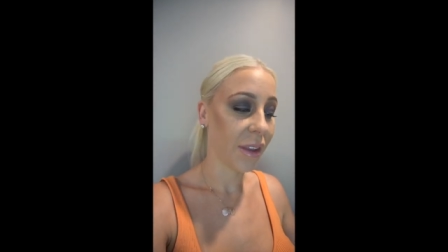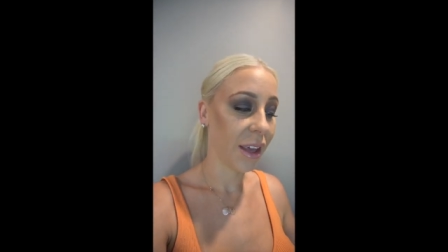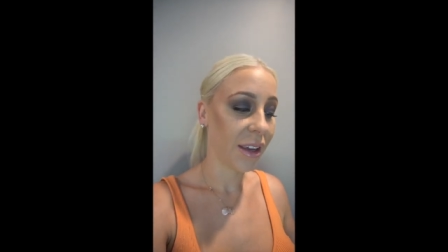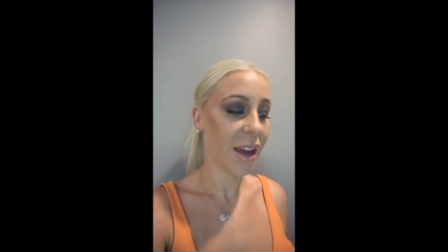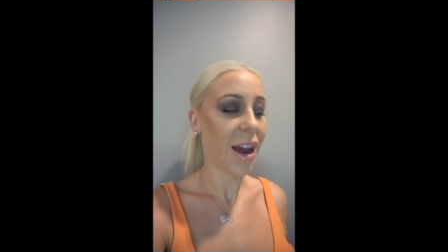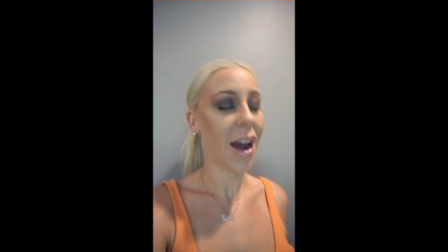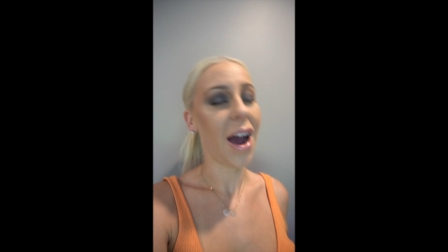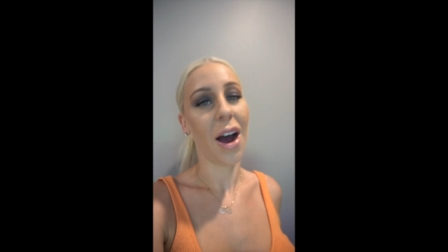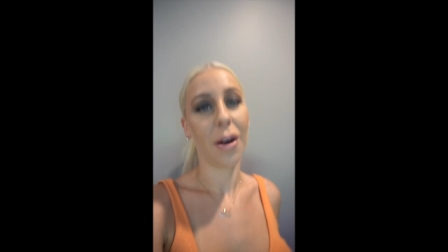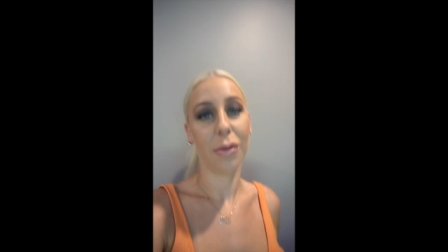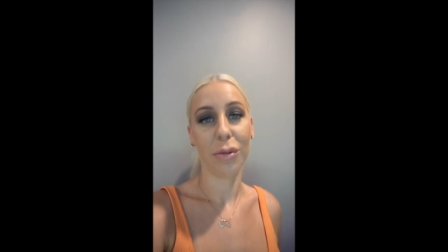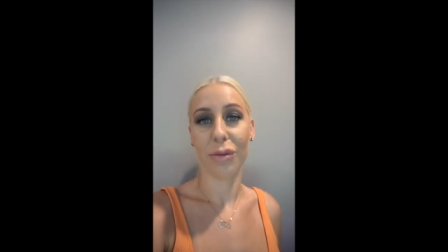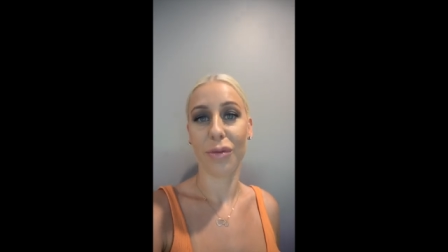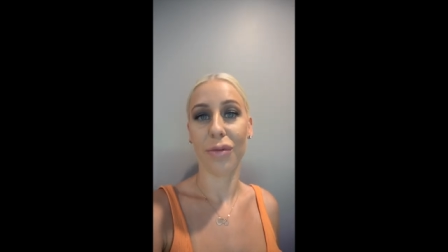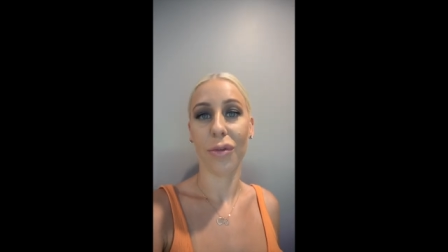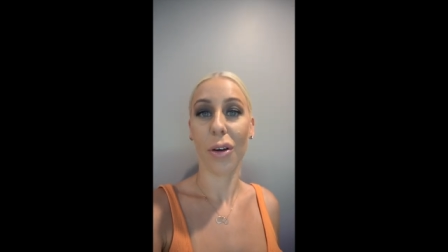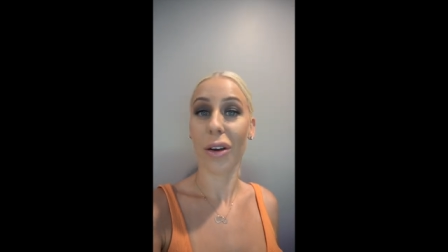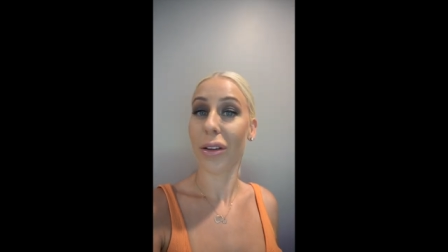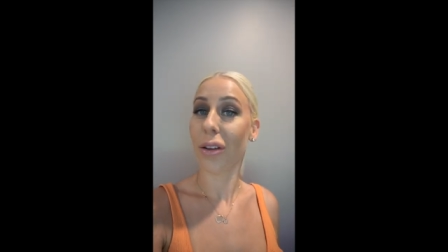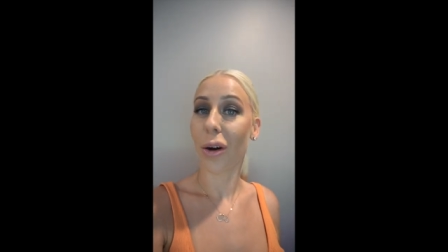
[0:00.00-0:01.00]
yeah I will
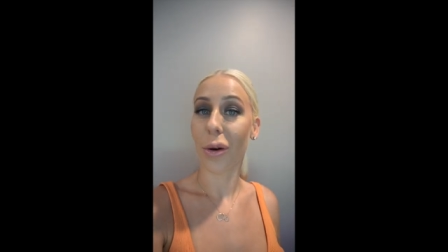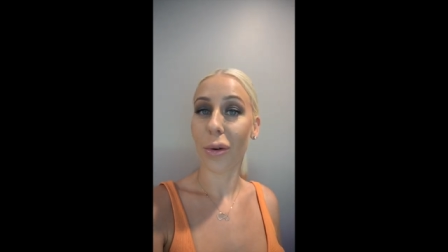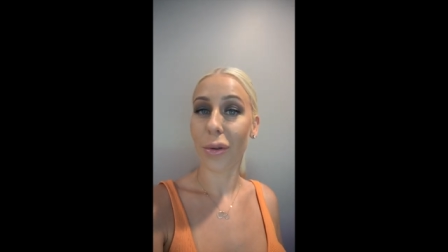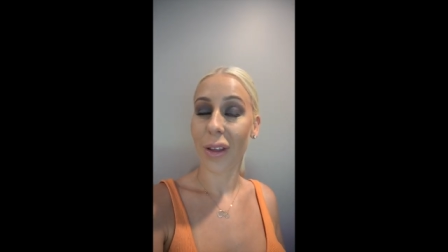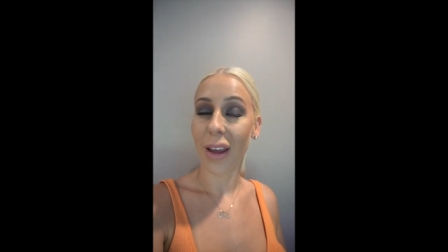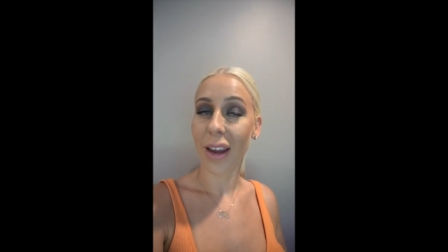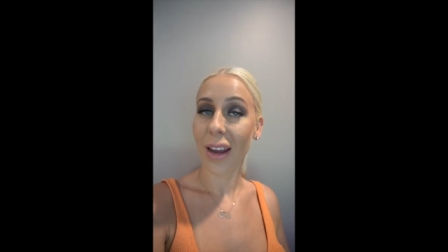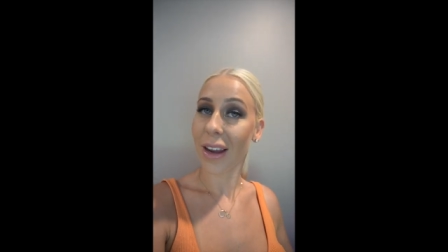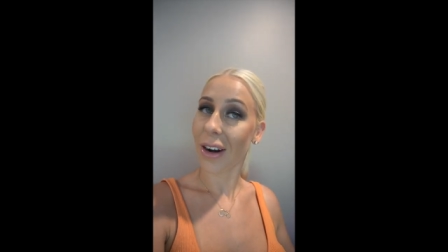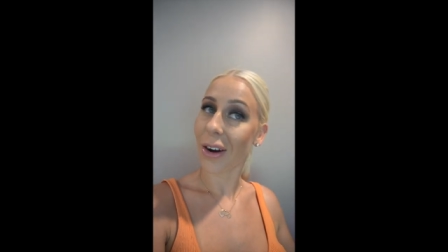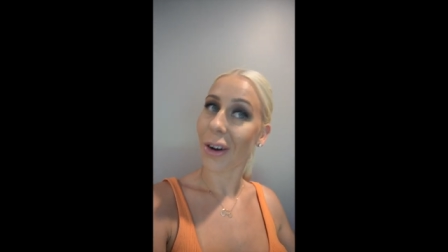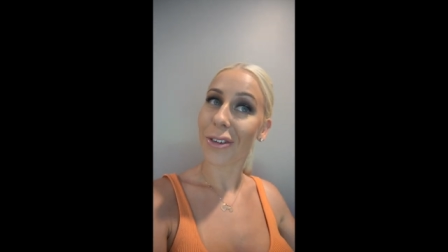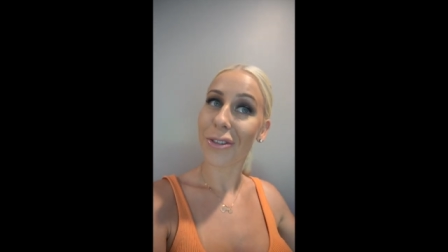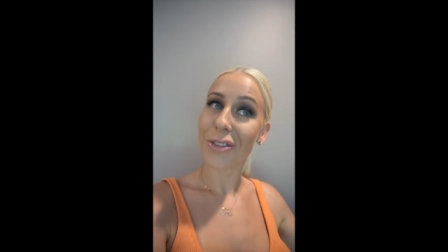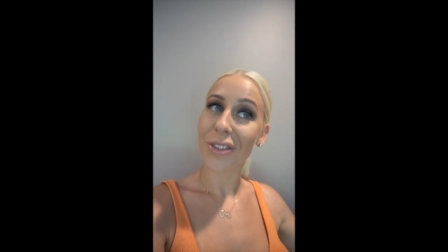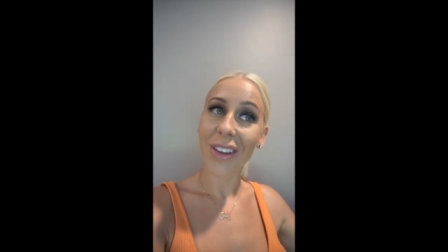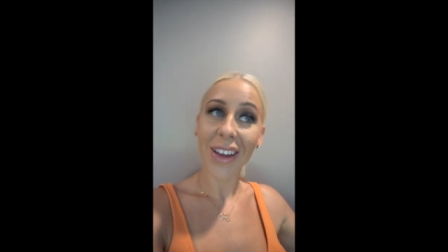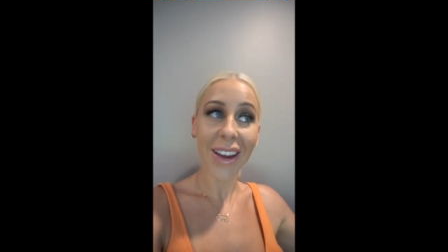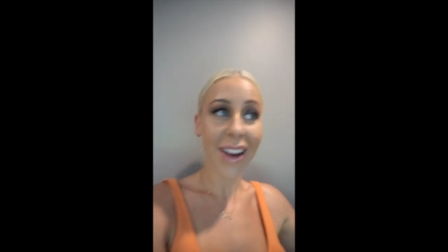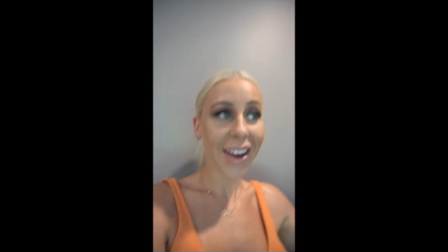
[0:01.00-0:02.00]
vlog the whole thing and
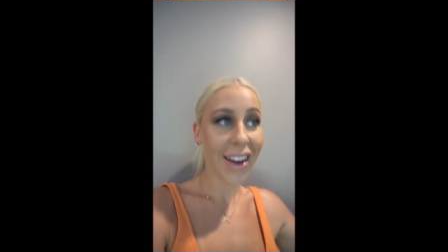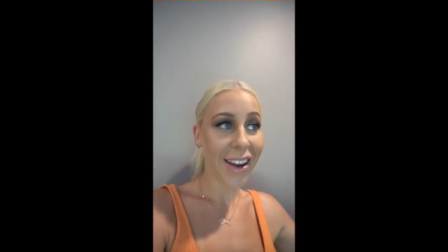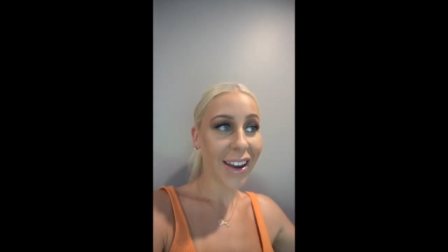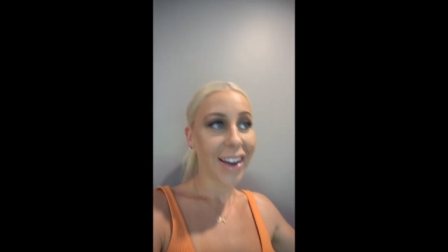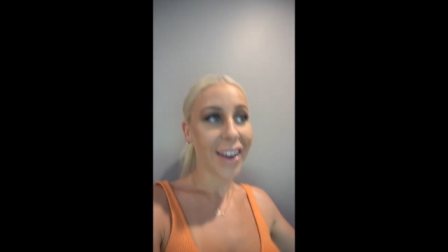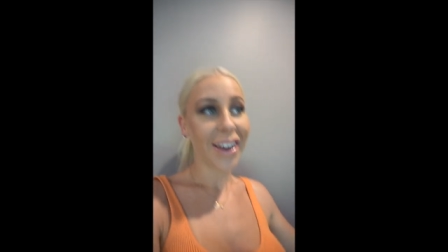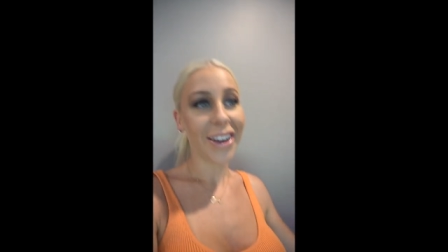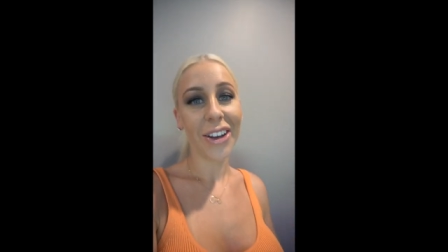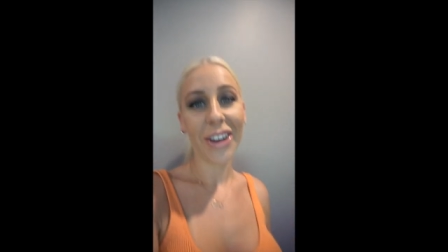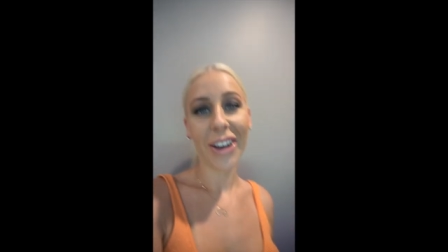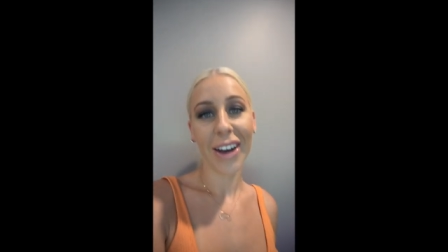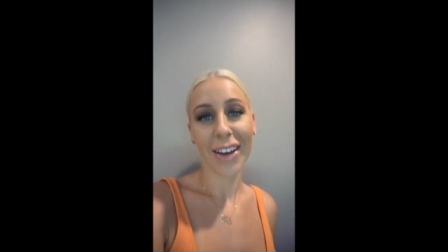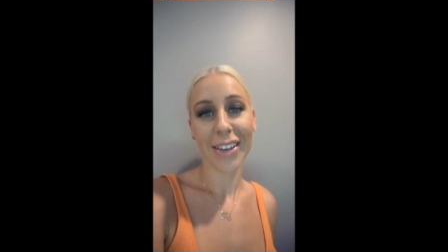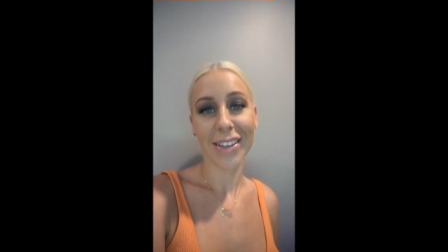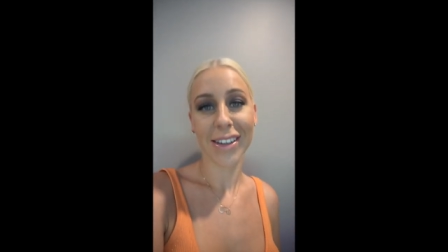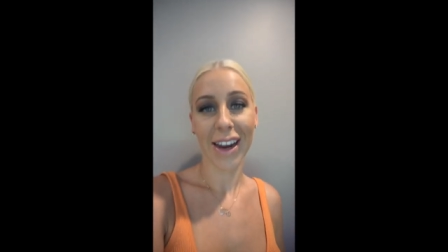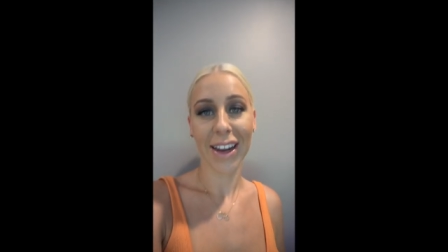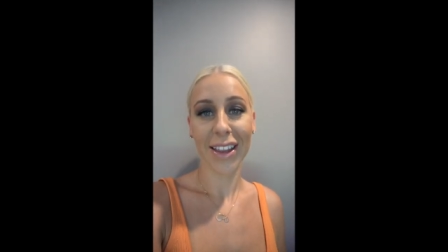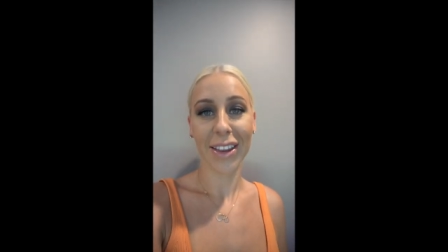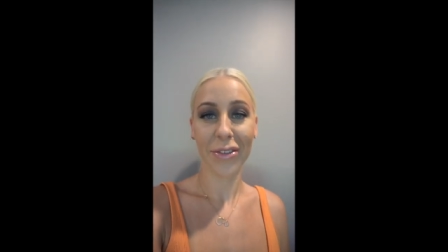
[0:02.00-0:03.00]
hopefully you guys
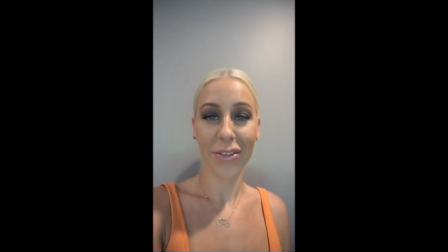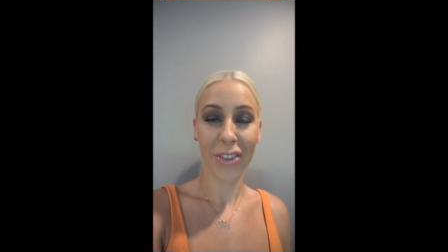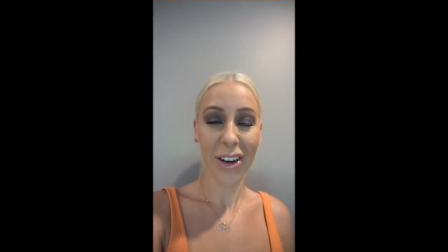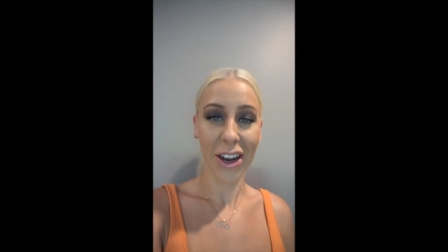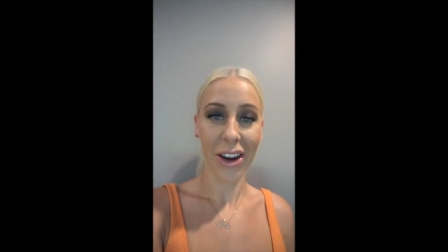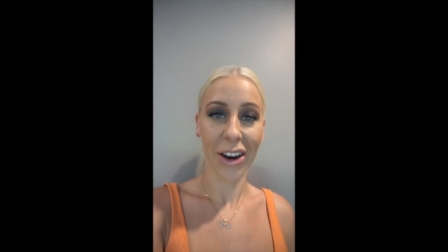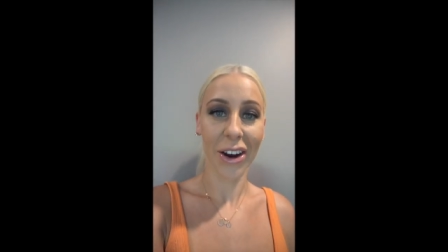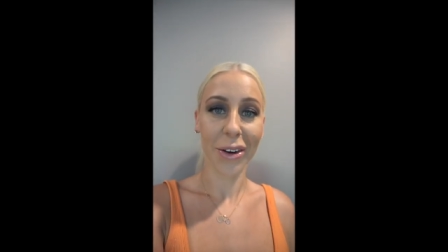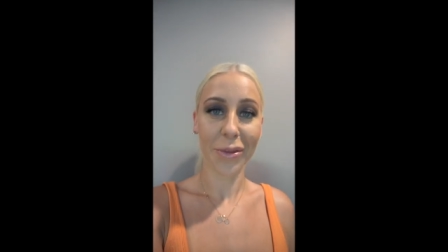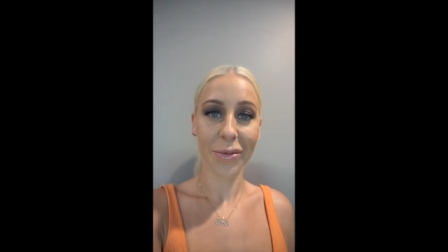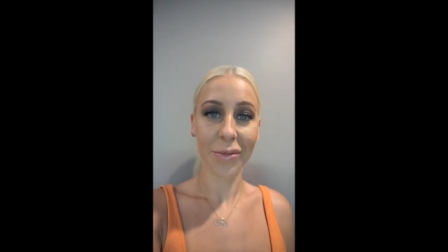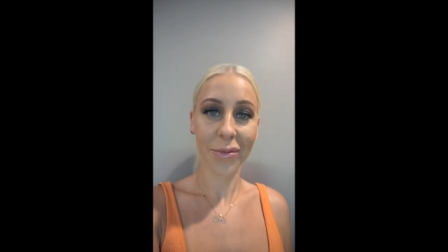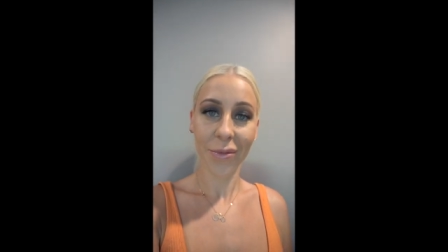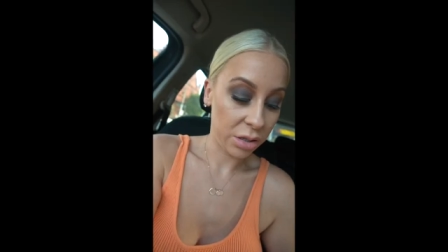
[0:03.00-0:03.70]
like the video.